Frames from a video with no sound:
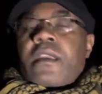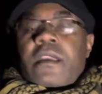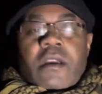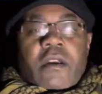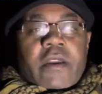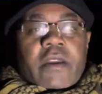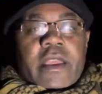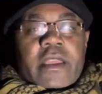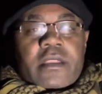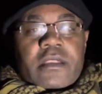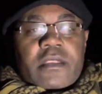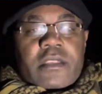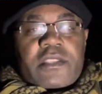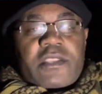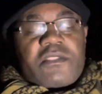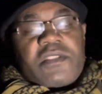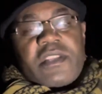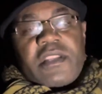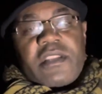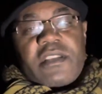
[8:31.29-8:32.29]
All right, it's
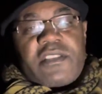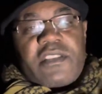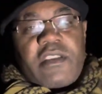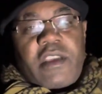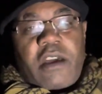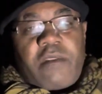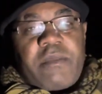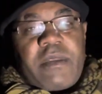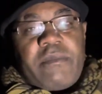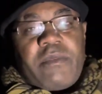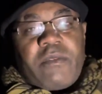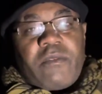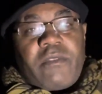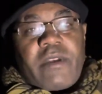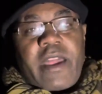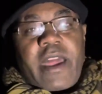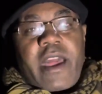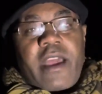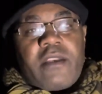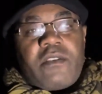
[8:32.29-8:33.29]
interesting to see how people
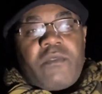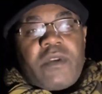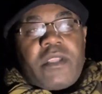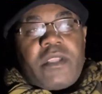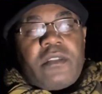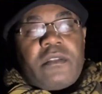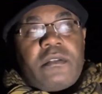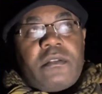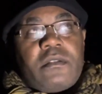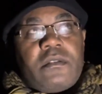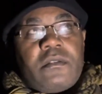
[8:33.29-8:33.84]
react when,